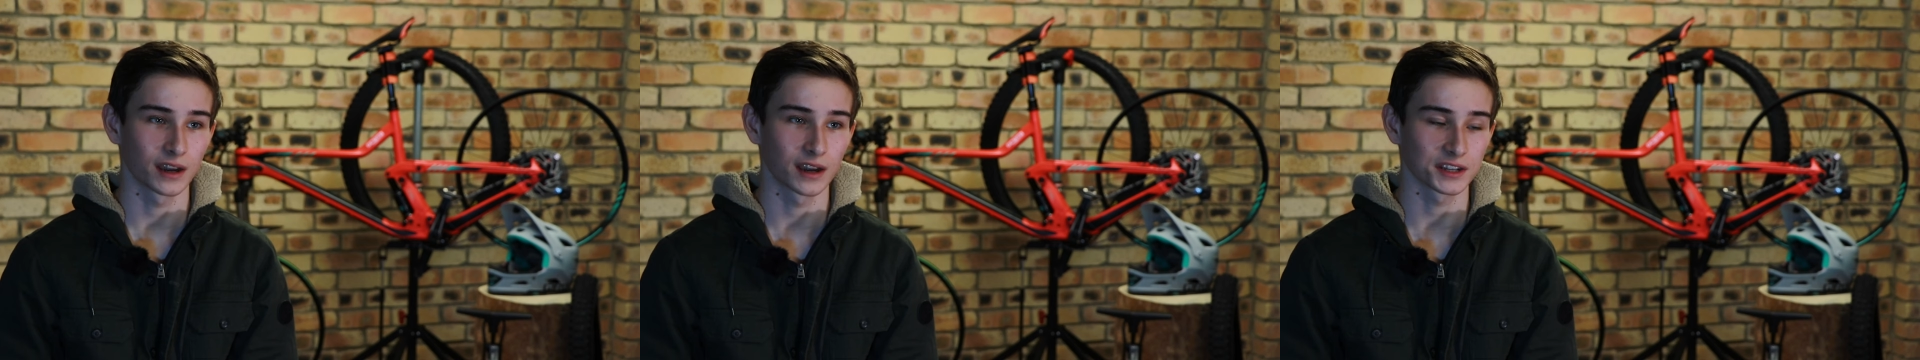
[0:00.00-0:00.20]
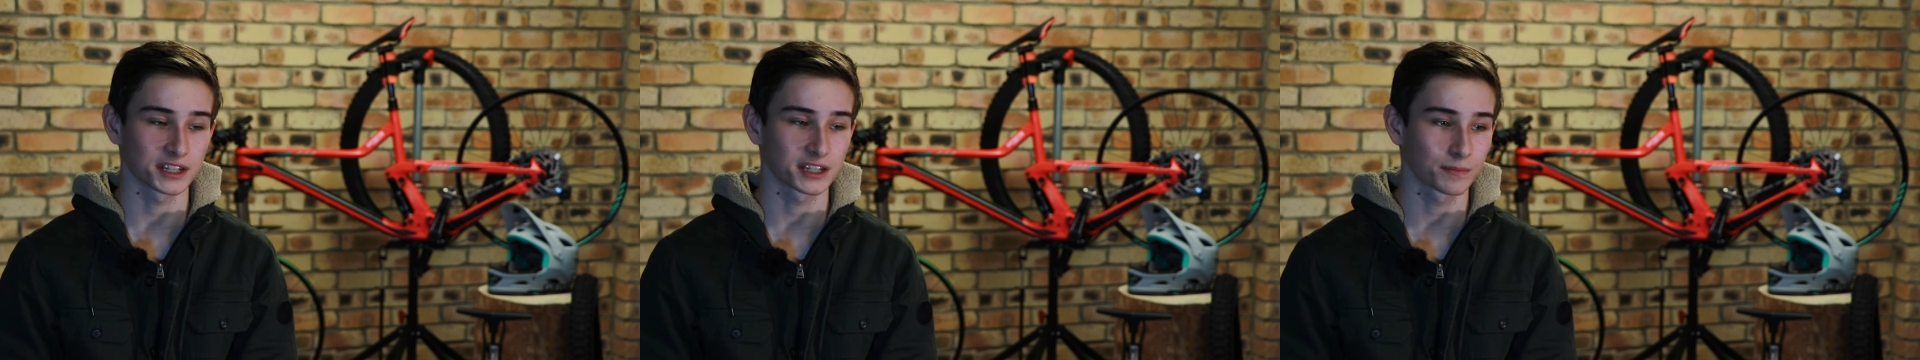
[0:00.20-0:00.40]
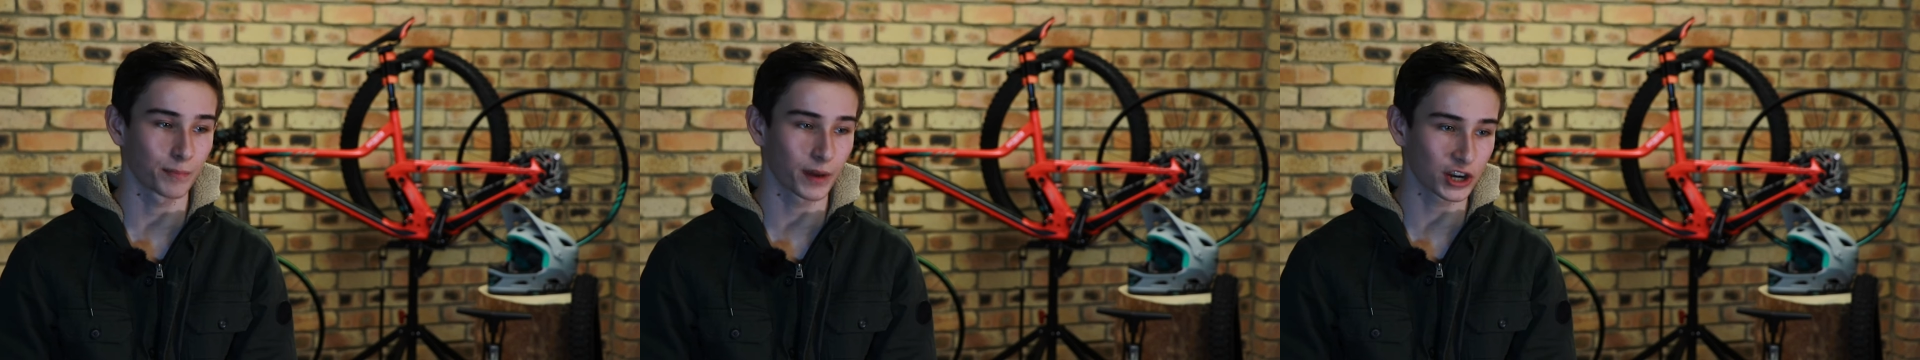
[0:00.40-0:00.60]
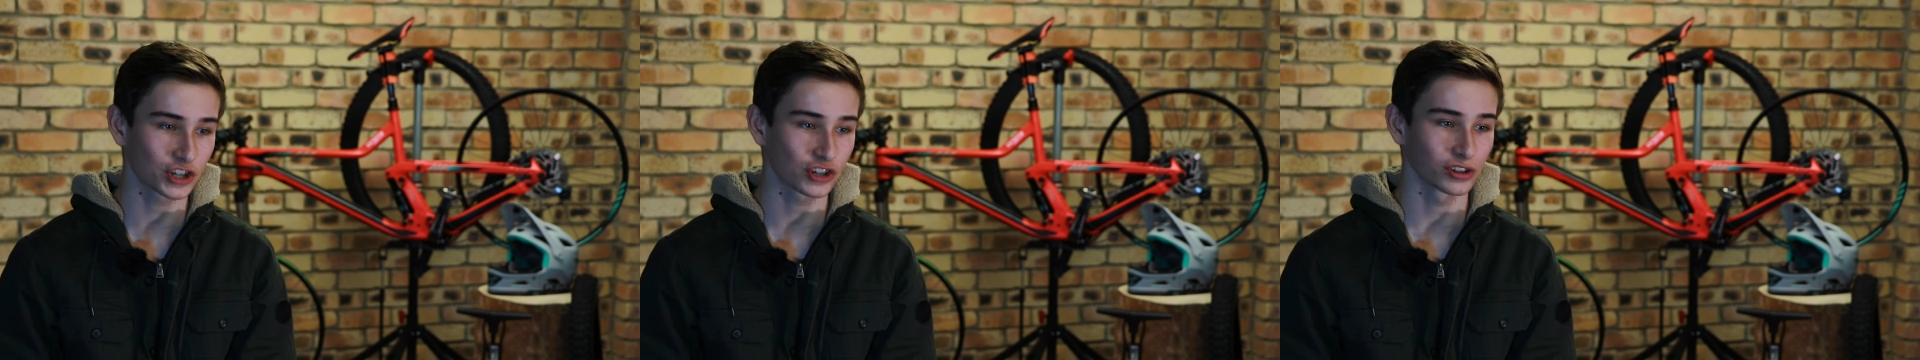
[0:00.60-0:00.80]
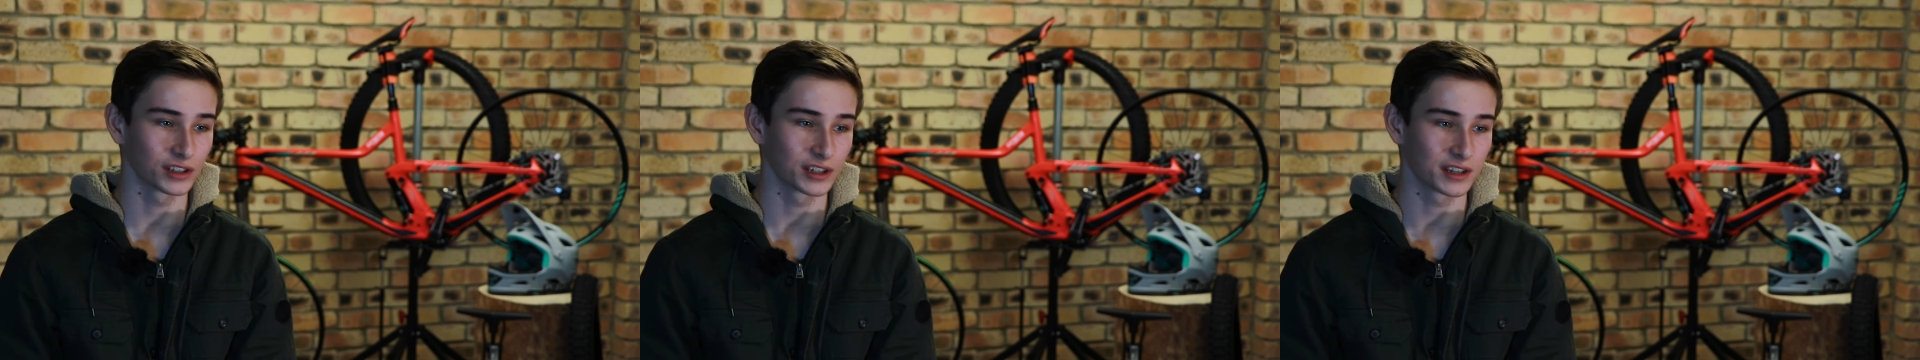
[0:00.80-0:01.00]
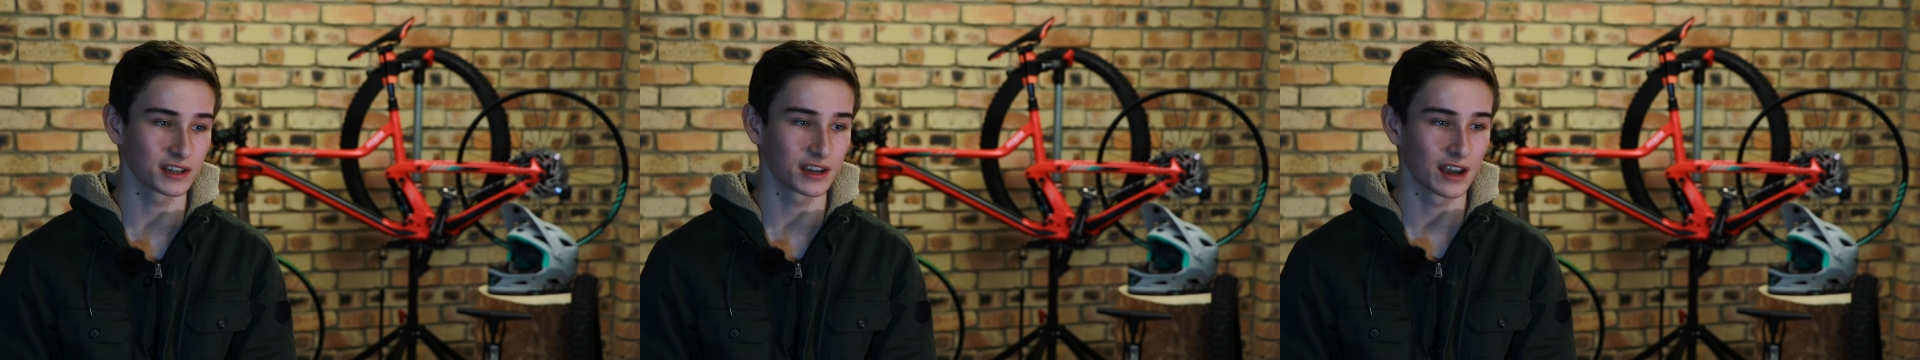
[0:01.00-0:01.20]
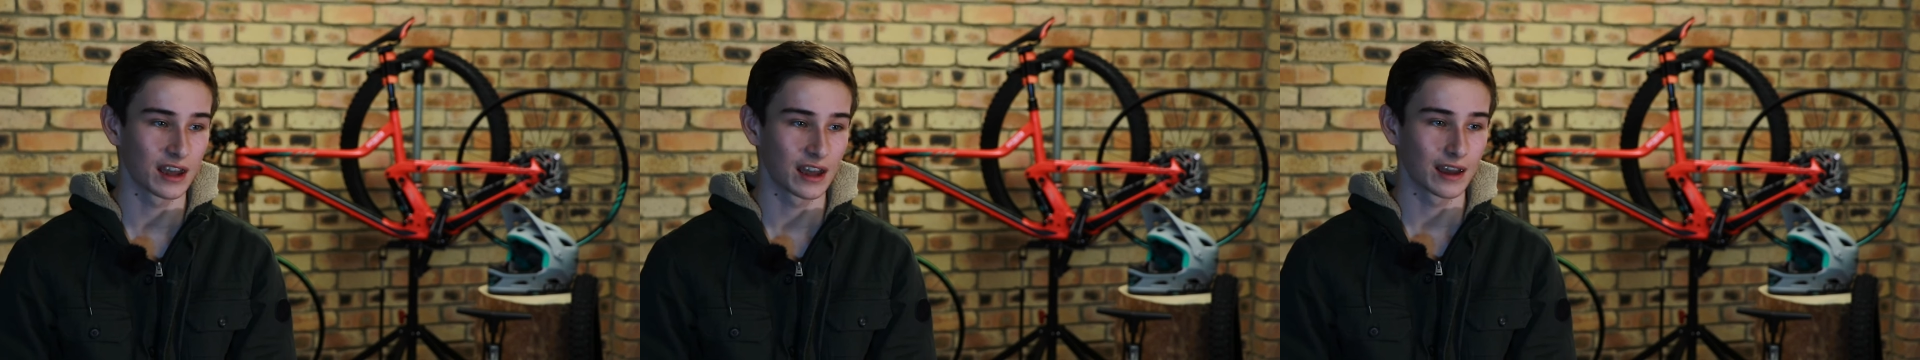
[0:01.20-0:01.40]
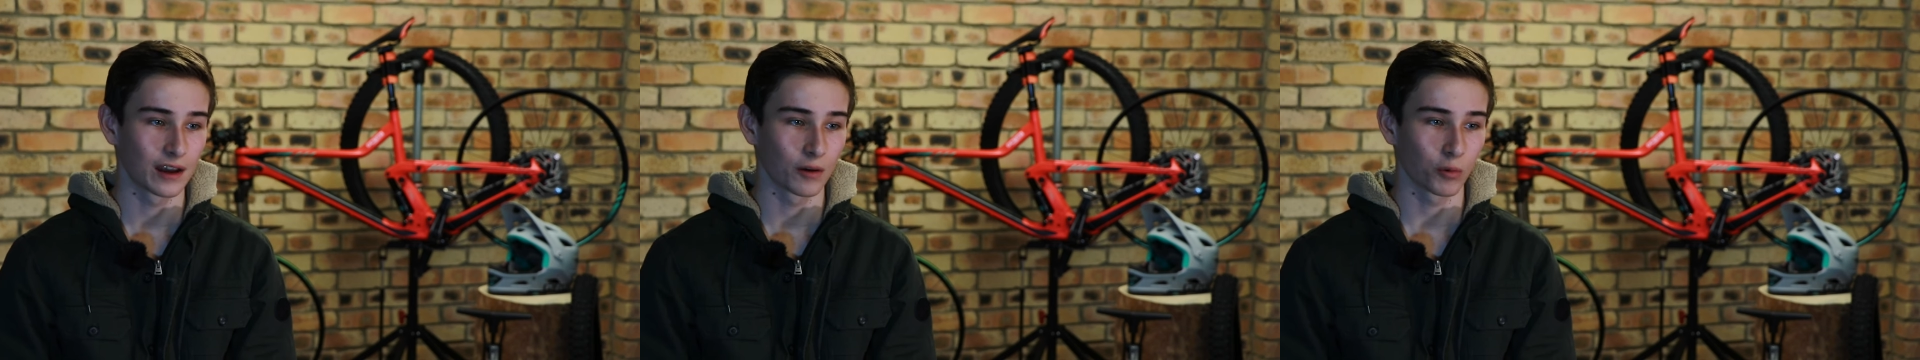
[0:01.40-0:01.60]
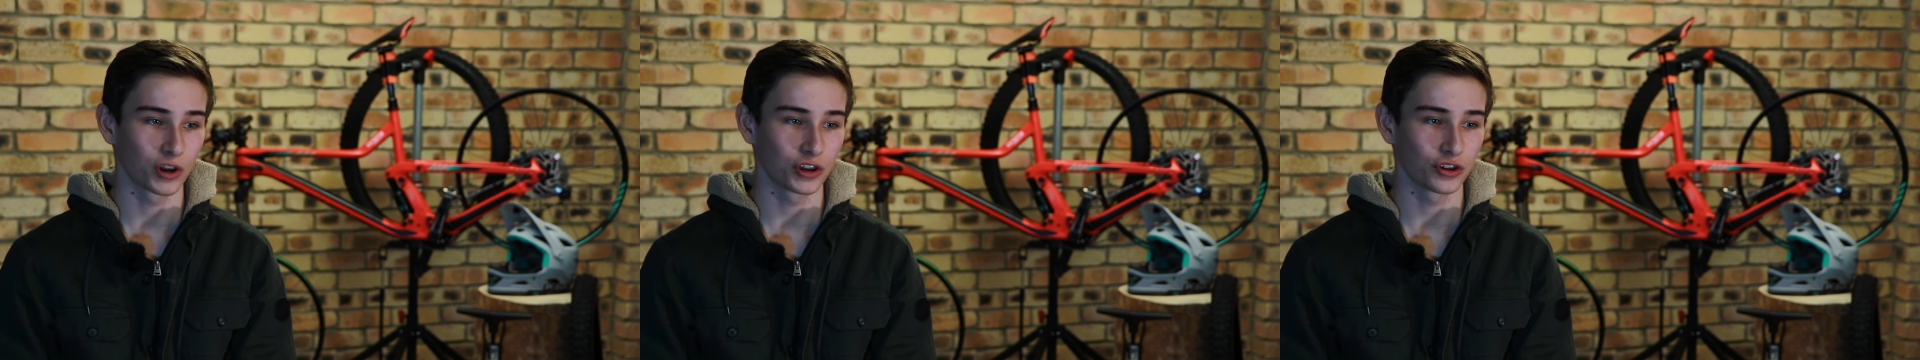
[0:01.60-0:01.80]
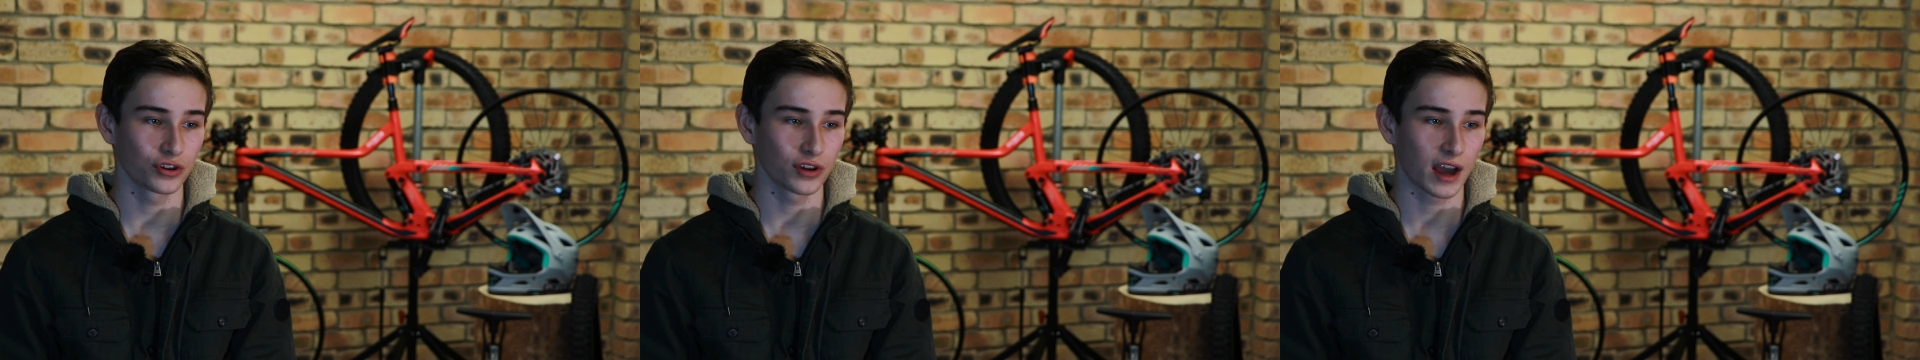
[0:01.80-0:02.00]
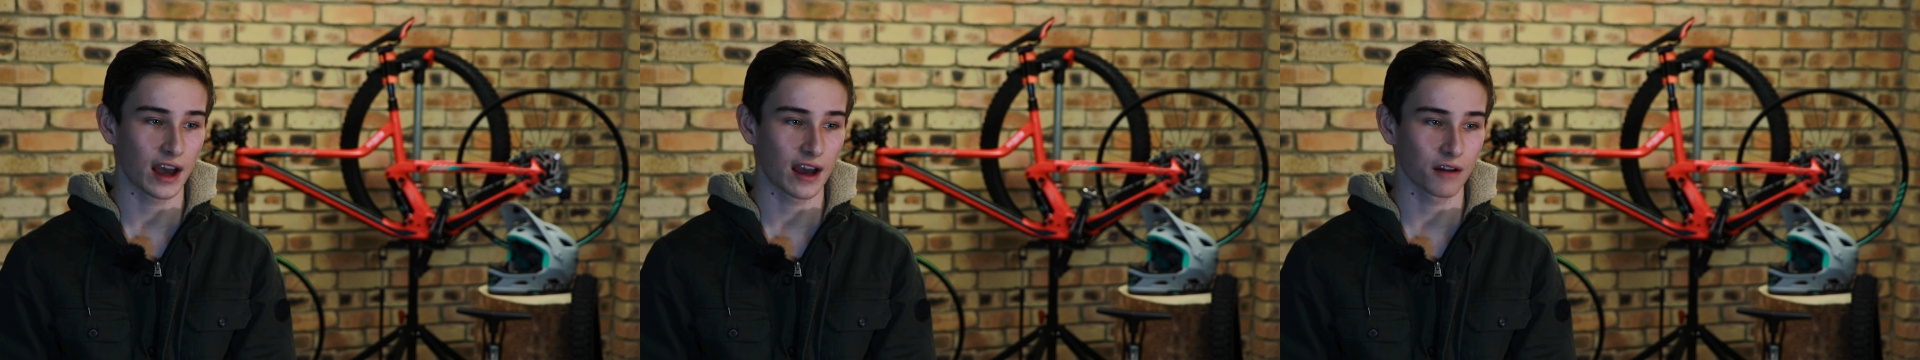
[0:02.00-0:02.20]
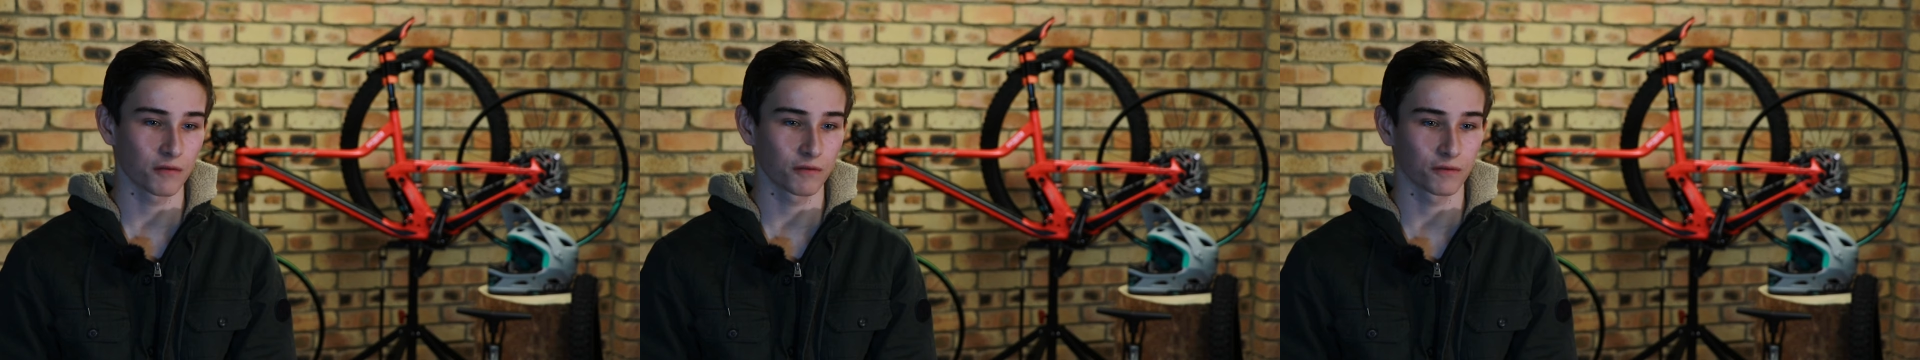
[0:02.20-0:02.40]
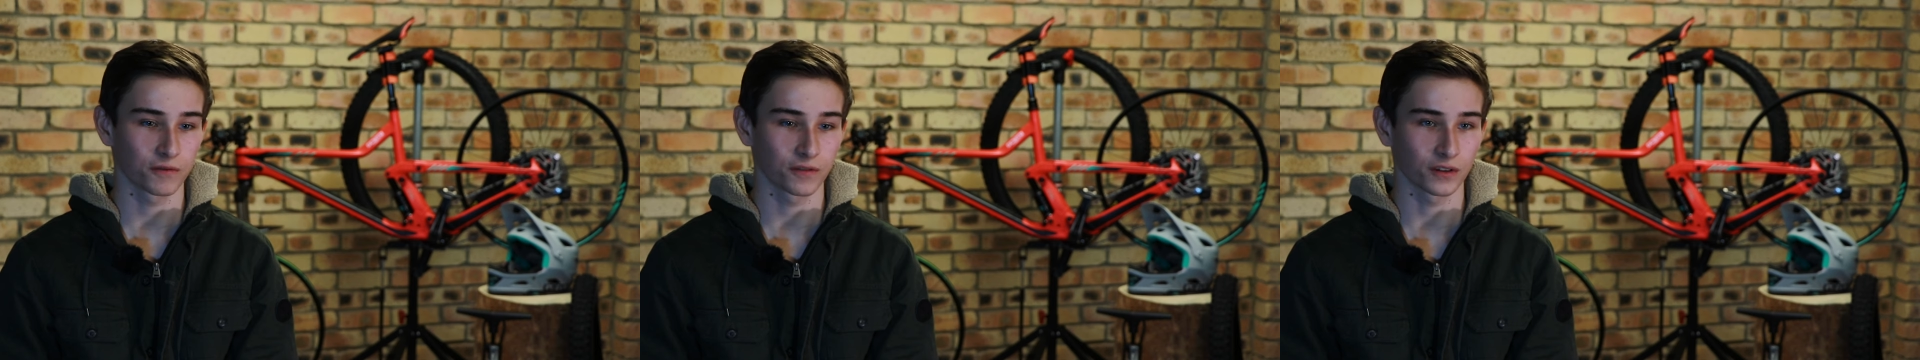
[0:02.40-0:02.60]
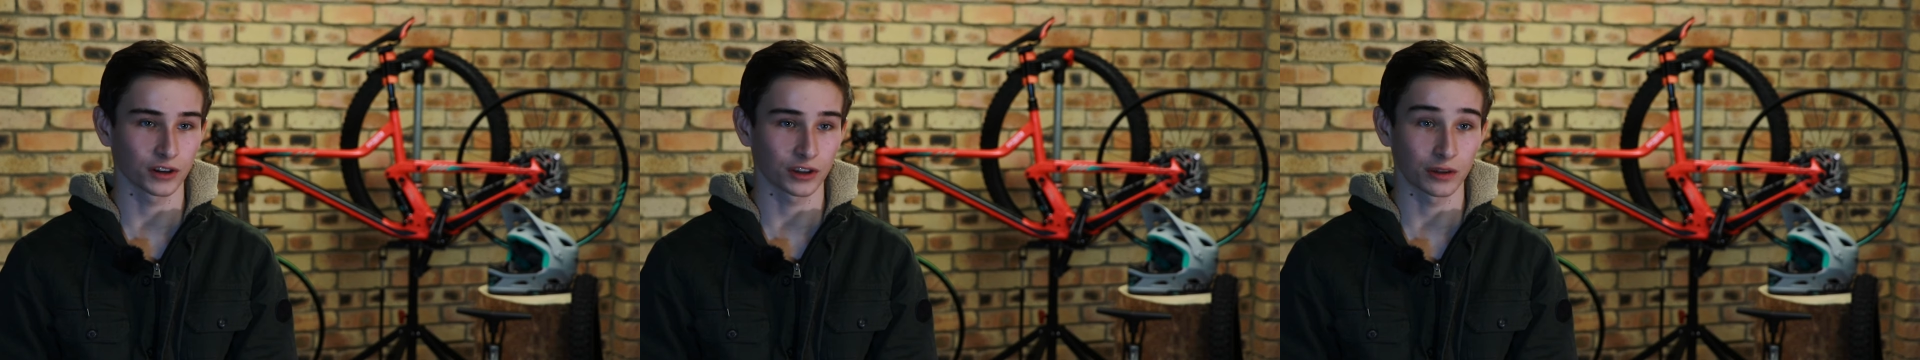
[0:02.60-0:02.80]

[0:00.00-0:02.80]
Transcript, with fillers: especially when you have a